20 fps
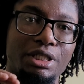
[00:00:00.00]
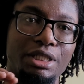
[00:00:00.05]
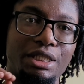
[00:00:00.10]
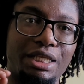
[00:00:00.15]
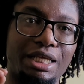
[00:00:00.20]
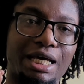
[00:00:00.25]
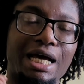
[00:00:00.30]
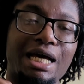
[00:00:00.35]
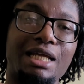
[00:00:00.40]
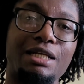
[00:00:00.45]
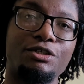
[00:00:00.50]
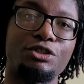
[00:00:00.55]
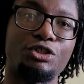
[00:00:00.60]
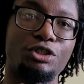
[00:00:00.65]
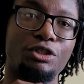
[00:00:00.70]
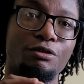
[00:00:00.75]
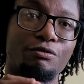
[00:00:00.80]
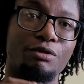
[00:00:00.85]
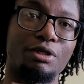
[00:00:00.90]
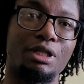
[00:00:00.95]
the energy
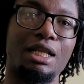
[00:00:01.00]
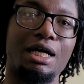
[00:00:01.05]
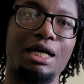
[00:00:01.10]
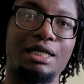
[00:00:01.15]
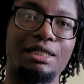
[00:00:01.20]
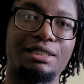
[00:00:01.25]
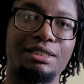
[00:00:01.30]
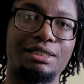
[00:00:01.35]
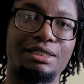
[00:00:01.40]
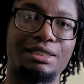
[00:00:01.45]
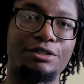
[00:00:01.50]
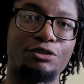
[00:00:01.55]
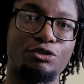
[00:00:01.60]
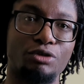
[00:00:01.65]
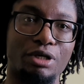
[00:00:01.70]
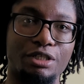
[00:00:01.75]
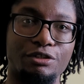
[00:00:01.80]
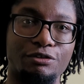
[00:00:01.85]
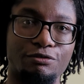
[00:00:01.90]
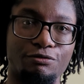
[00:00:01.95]
of the light is then
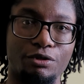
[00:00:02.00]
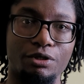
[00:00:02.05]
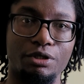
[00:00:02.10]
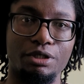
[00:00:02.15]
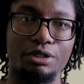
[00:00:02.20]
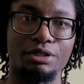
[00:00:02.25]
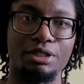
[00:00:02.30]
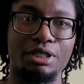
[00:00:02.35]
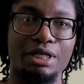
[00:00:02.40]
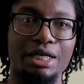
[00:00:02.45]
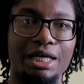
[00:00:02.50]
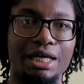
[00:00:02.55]
transferred